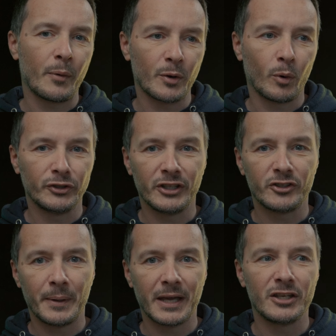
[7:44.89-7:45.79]
what you want it
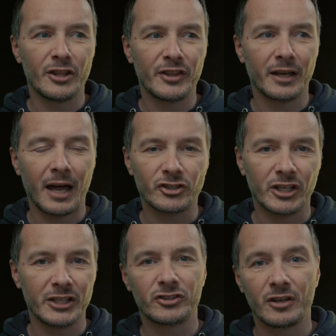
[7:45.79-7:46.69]
to be, and you think
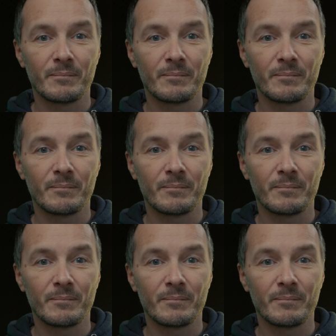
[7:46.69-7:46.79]
actually